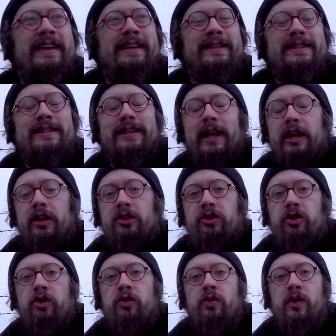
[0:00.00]
is
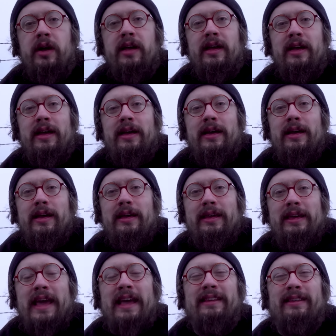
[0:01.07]
to
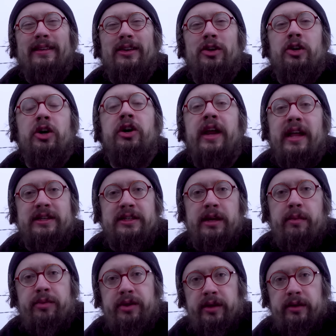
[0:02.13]
get good at something.